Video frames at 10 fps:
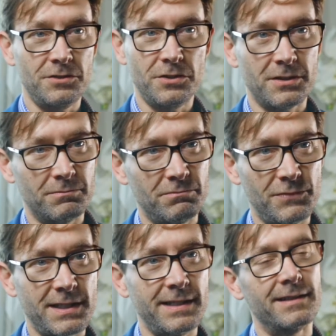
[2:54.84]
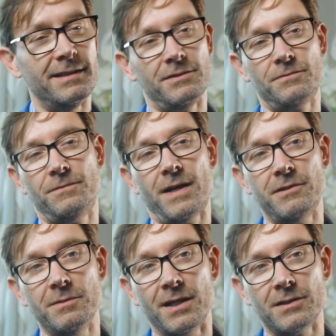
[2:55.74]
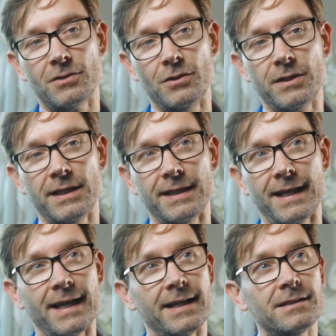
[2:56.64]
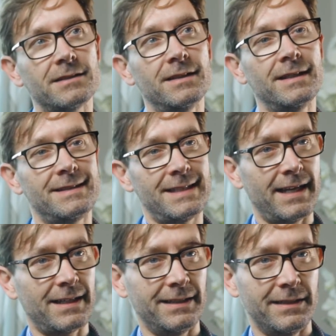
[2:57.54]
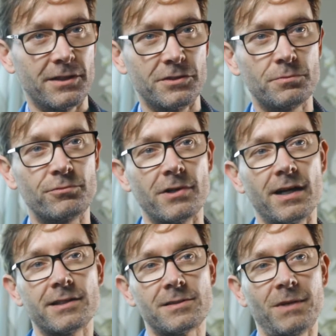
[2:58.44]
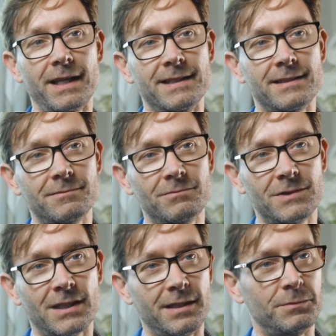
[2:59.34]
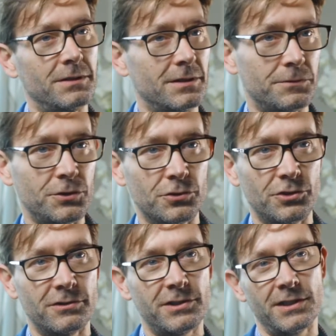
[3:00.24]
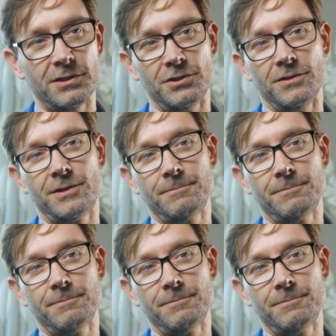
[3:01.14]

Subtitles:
you can see that it's very much looking at tackling those brass plate type offshore jurisdictions.